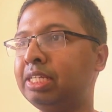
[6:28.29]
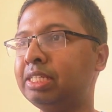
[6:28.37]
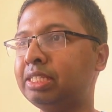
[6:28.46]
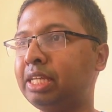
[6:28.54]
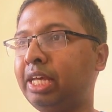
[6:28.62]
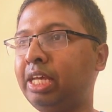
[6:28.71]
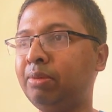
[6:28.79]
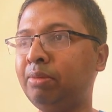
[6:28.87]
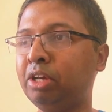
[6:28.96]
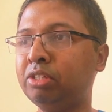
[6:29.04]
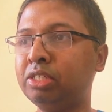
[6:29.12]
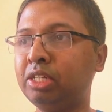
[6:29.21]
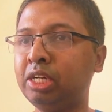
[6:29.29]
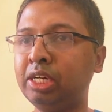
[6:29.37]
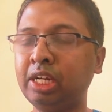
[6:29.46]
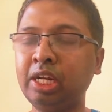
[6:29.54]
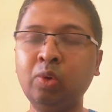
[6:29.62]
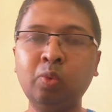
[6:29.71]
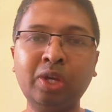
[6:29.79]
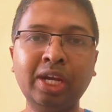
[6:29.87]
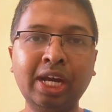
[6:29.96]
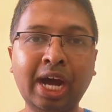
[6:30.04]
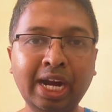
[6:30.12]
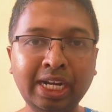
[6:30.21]
SciIMAGO journal rank, we
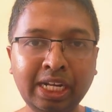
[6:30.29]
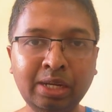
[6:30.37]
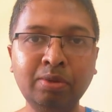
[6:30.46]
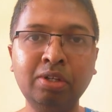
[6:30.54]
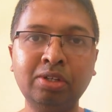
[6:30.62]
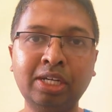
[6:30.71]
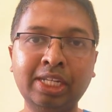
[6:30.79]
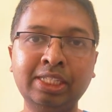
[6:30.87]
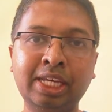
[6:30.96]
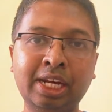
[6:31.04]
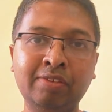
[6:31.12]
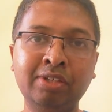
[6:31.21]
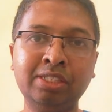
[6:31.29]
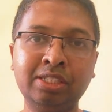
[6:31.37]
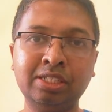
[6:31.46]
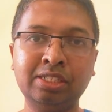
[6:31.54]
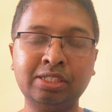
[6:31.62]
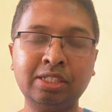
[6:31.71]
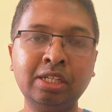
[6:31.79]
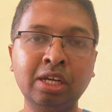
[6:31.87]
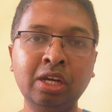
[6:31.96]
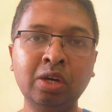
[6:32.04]
are unable to get the relevant search result,